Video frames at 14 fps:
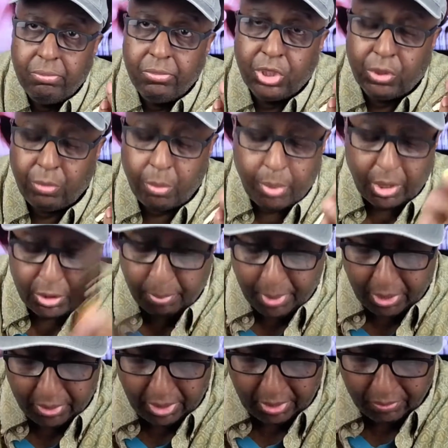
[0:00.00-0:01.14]
just for
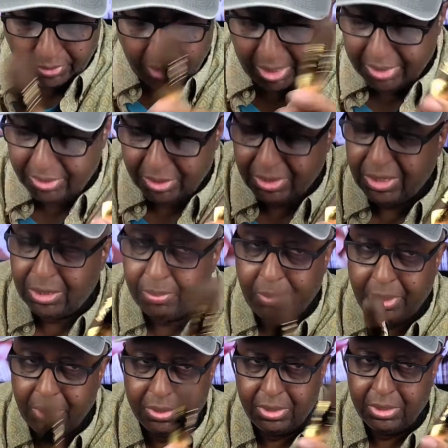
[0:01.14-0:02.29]
prosperity, and just
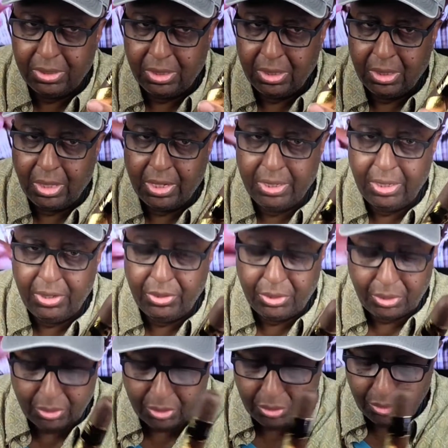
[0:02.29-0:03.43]
because it's a lot
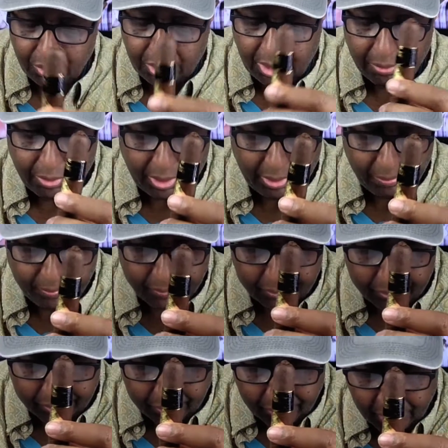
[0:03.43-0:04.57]
easier to do it that way.
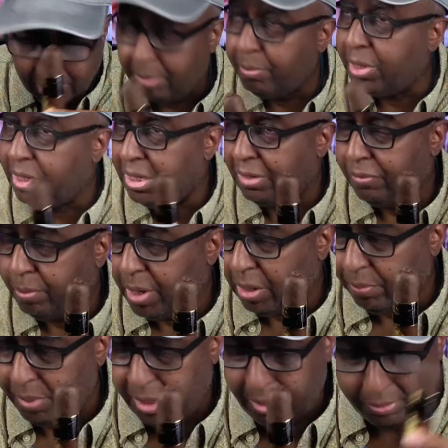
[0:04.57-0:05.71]
But enough
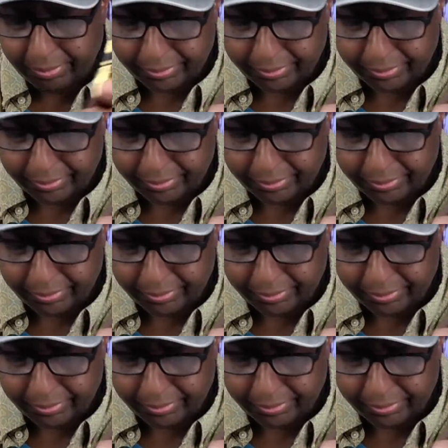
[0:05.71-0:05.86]
about me.